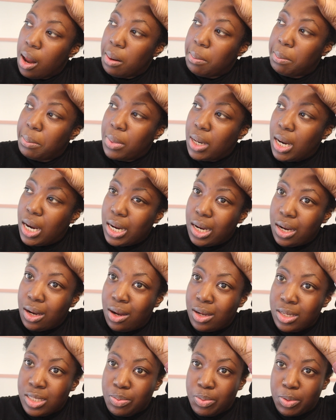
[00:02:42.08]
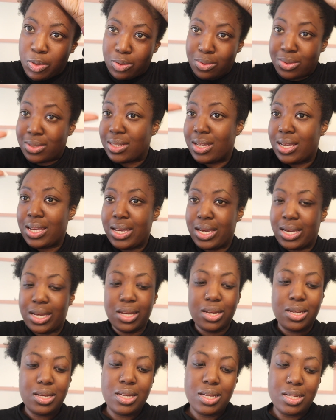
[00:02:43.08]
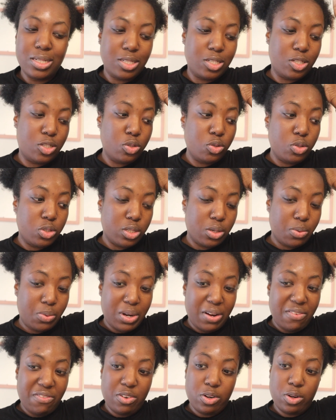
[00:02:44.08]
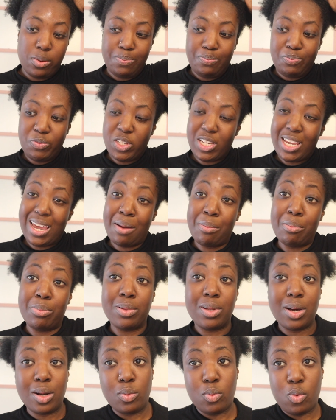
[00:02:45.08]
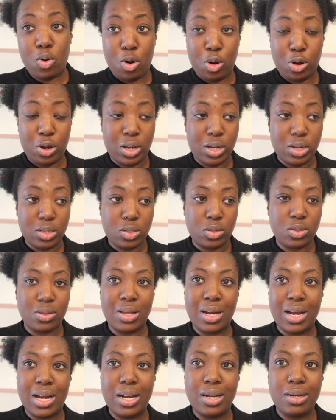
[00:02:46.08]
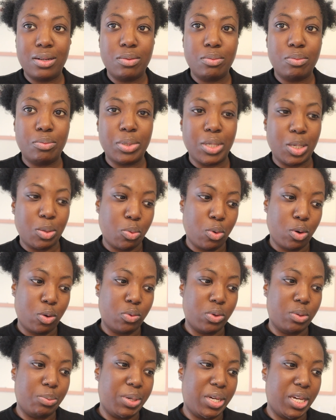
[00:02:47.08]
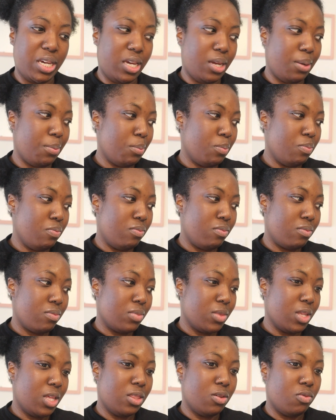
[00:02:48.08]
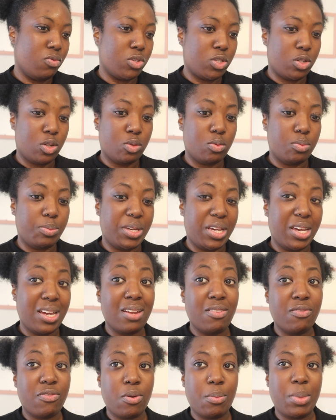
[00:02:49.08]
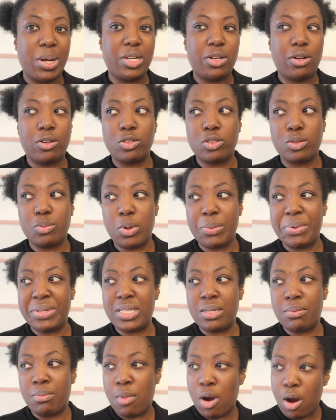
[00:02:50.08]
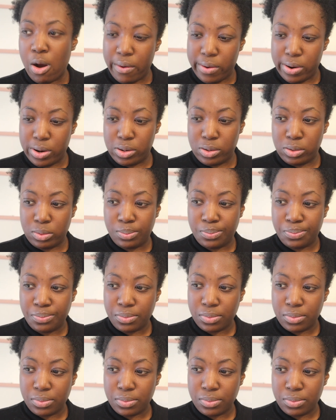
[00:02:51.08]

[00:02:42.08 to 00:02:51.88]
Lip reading: my hospital's like institution or whatever to get blood work. So that blood work would be, the results would be in for my doctor's appointment tomorrow.